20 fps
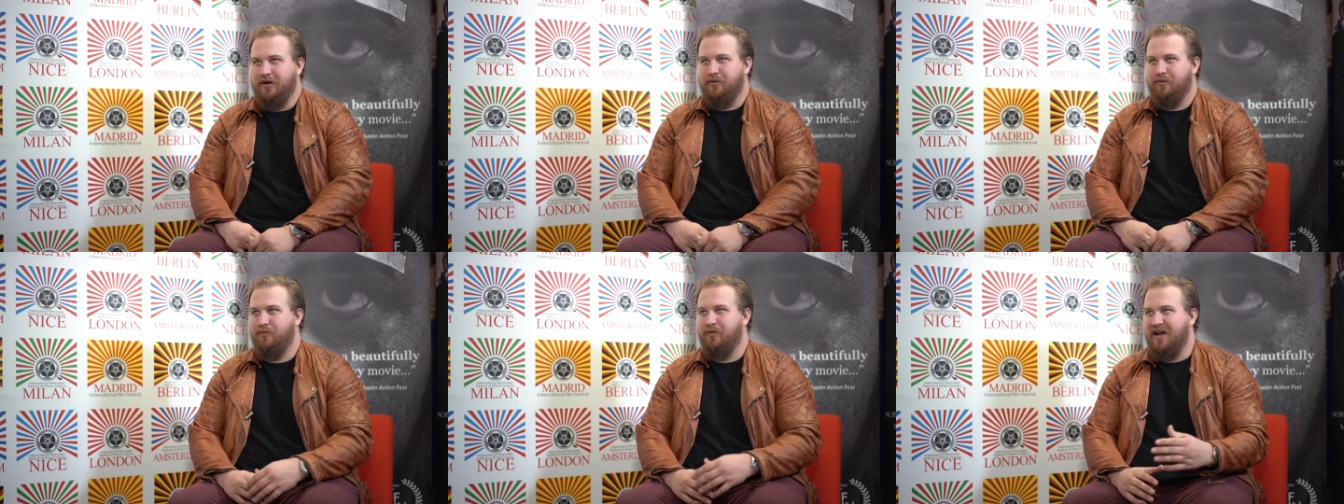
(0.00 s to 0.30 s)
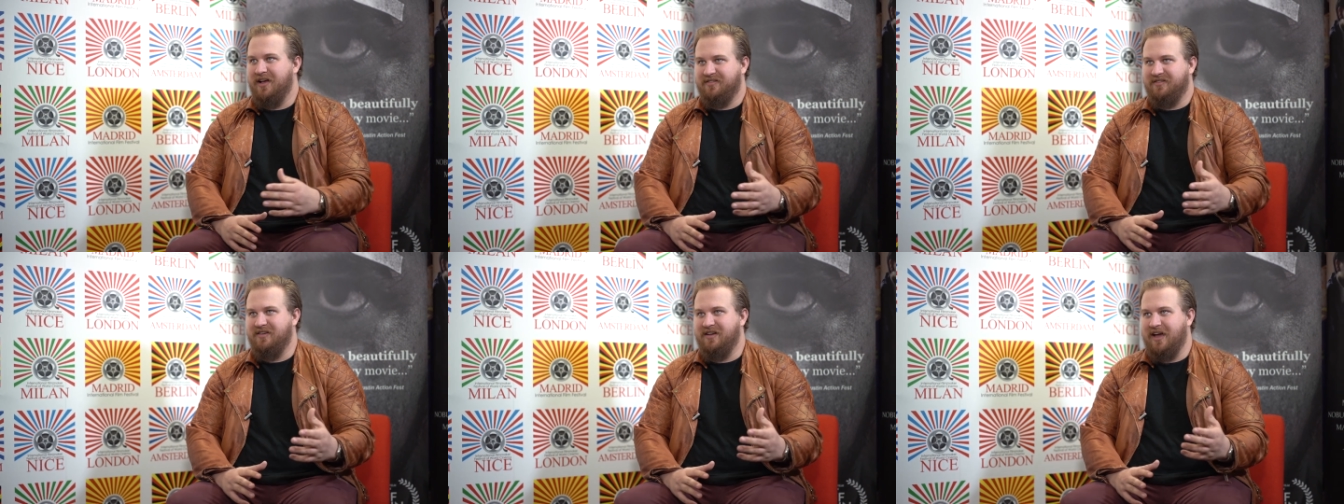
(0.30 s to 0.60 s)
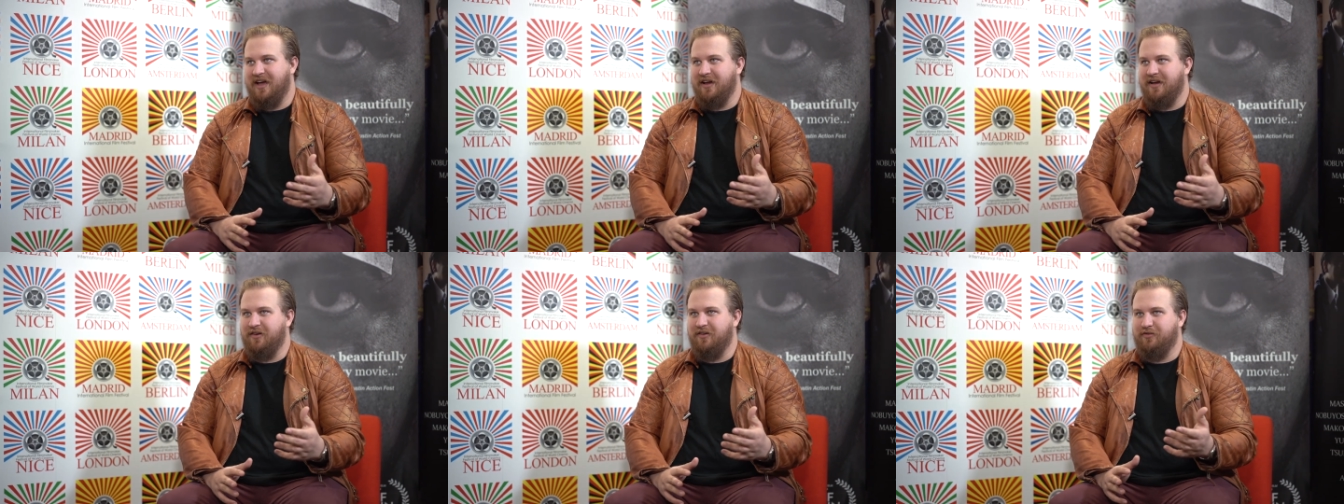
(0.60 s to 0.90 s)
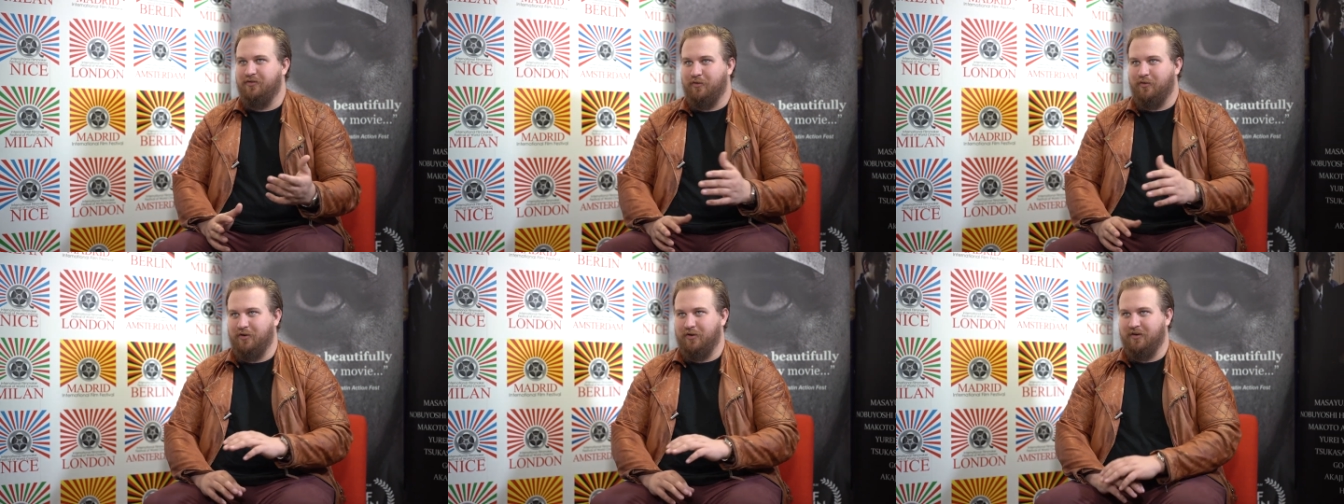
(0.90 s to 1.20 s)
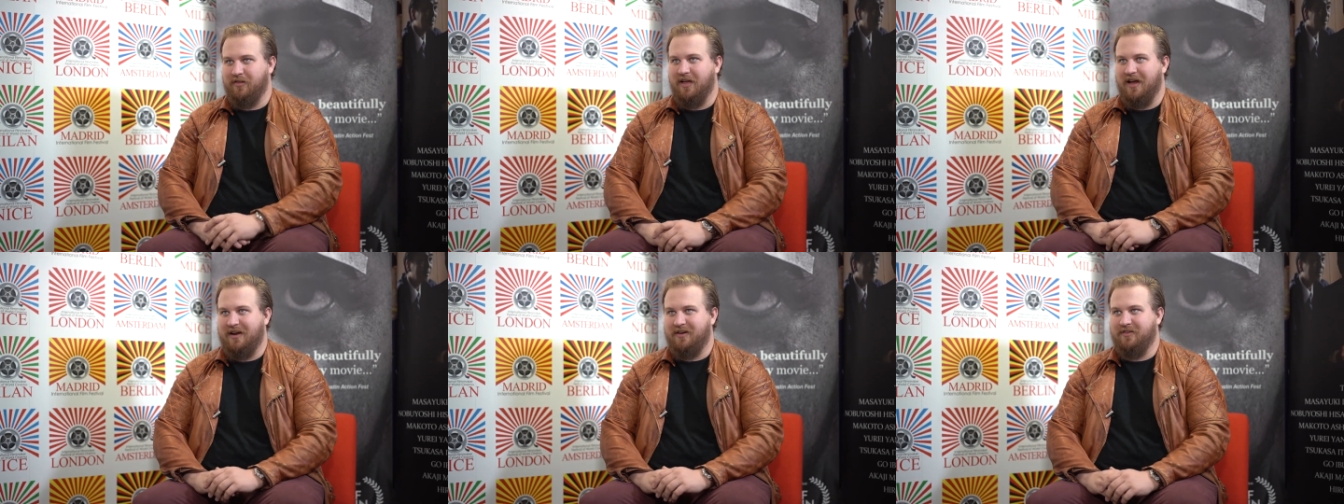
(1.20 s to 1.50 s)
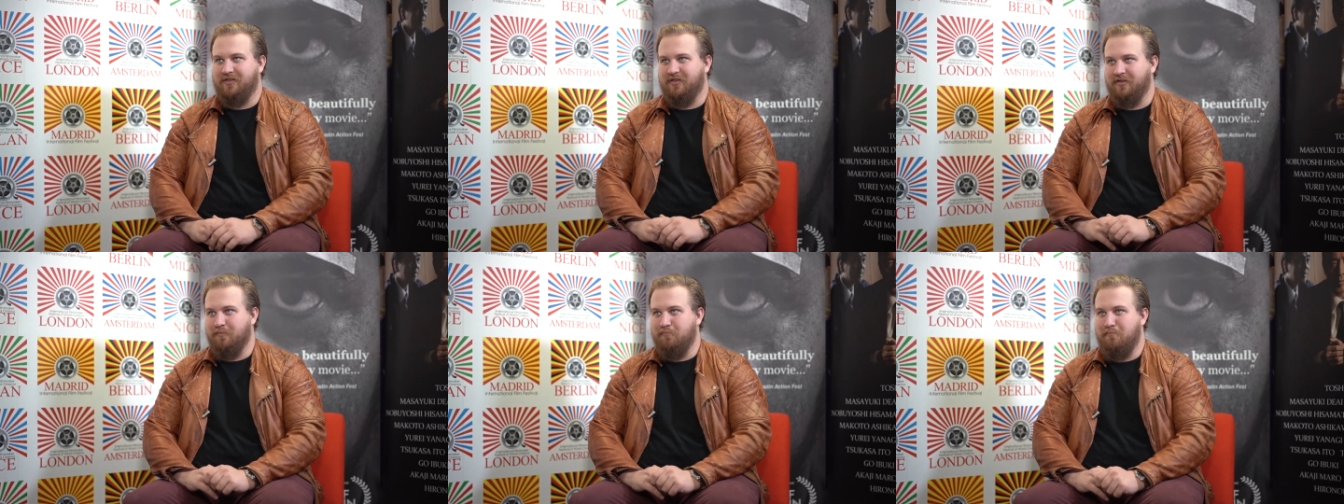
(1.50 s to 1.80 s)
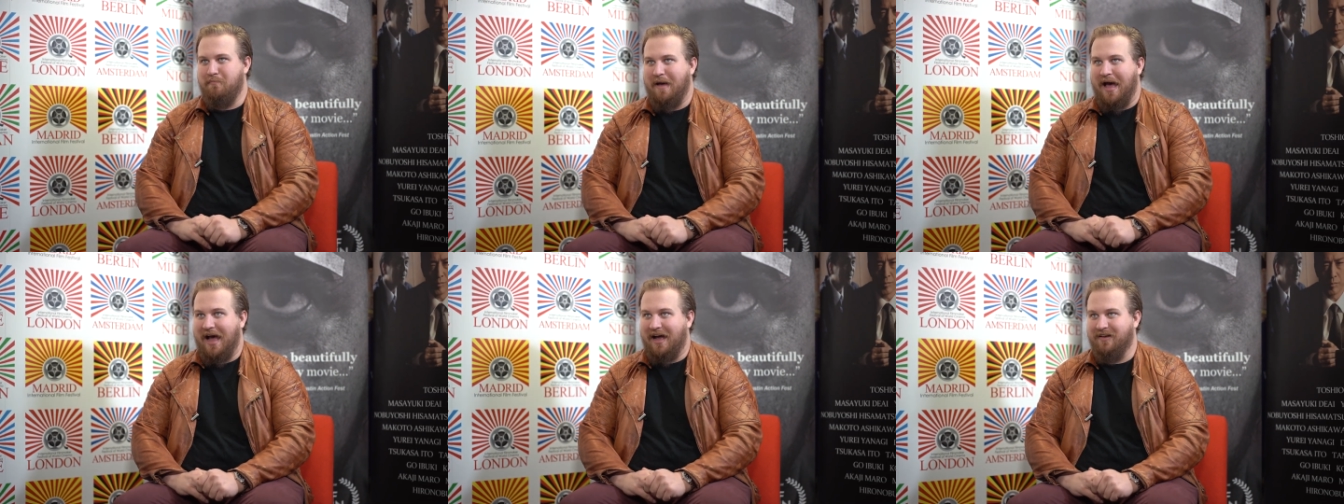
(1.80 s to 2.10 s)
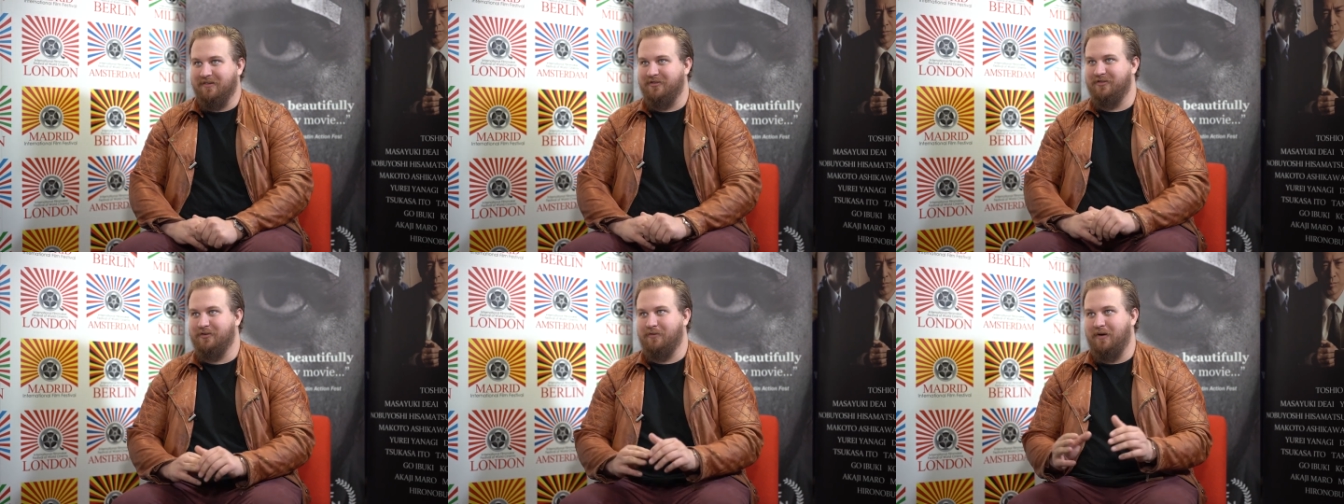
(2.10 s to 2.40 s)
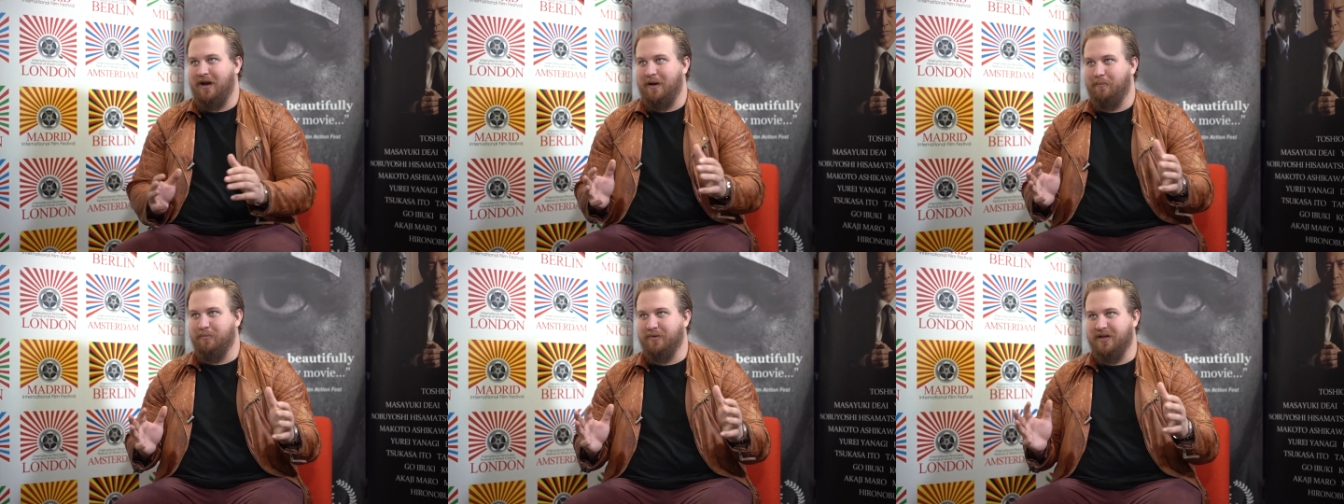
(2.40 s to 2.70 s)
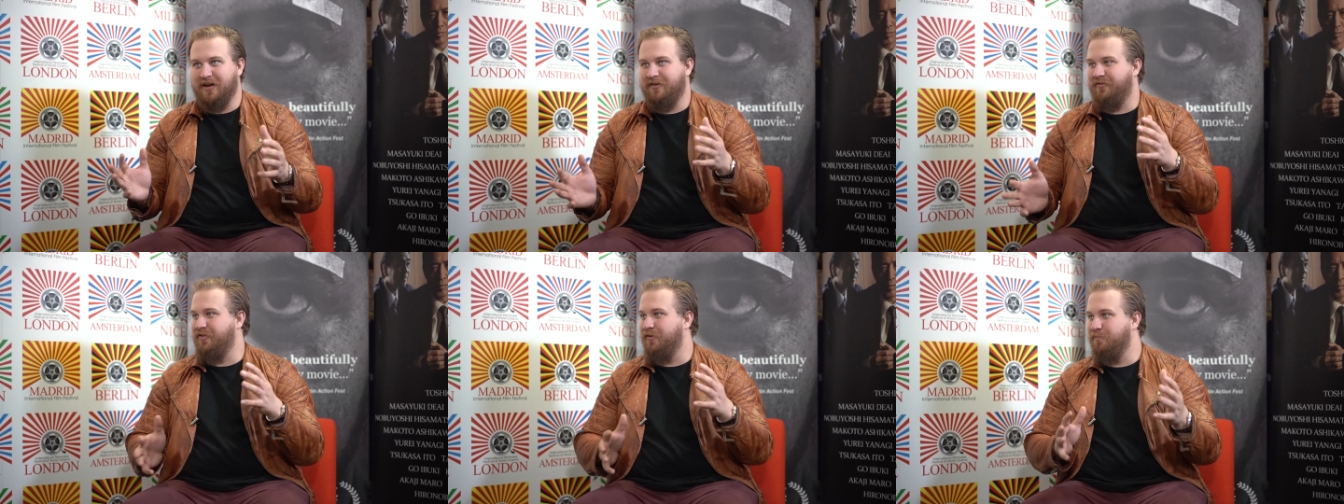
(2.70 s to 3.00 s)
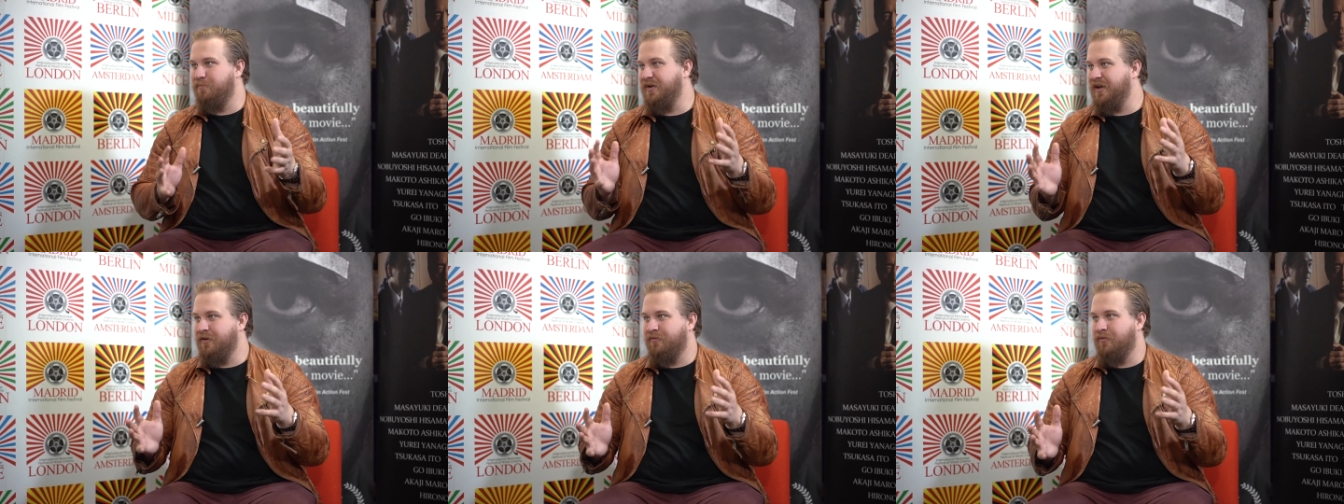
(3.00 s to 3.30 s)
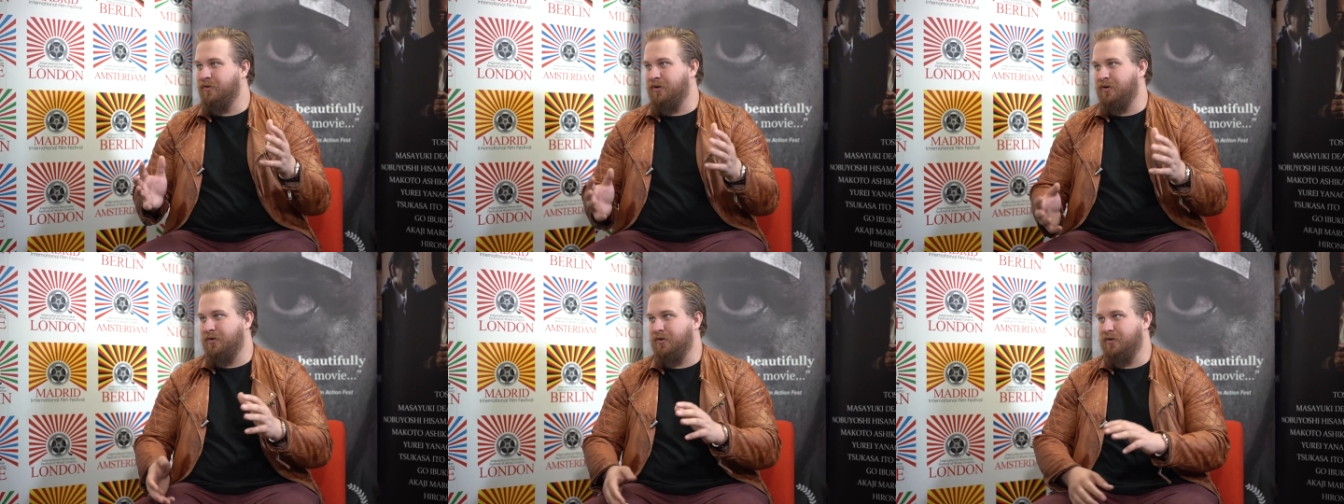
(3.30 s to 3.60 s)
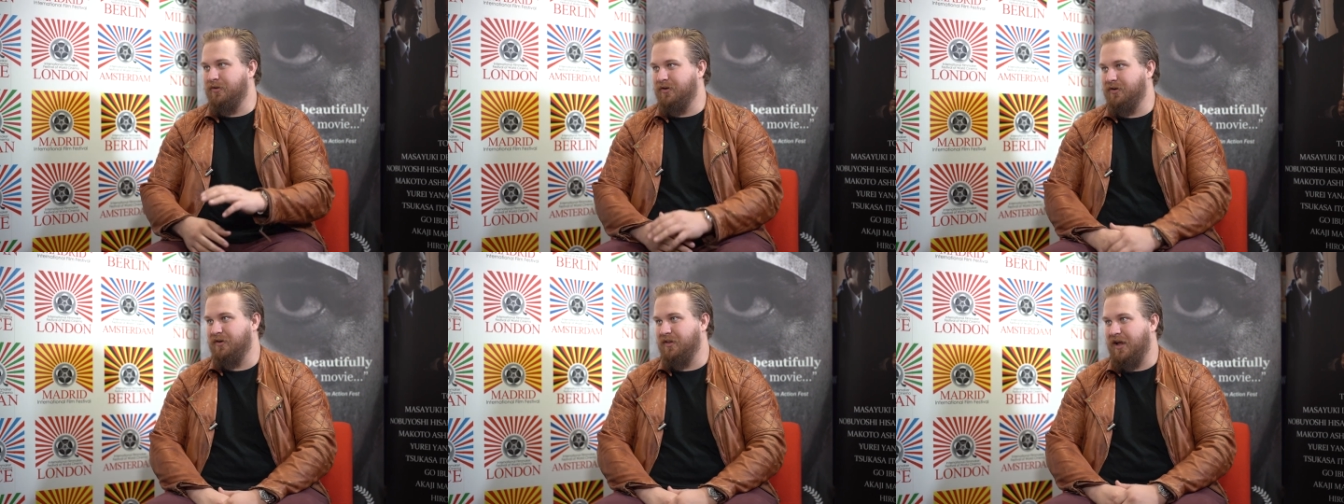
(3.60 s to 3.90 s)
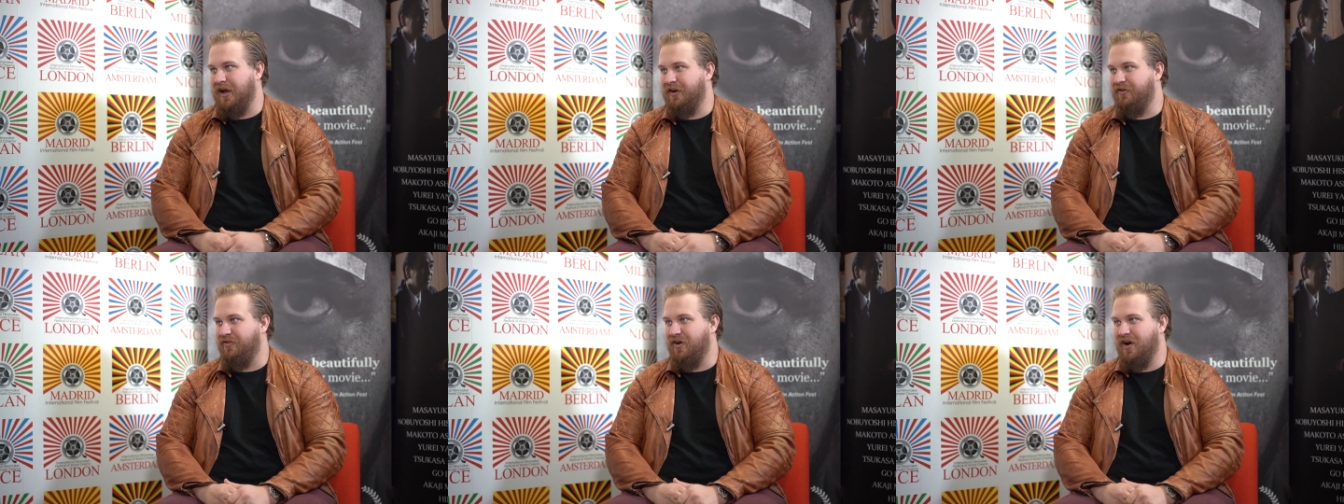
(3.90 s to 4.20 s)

rest days or like mad scrambling for B-roll or like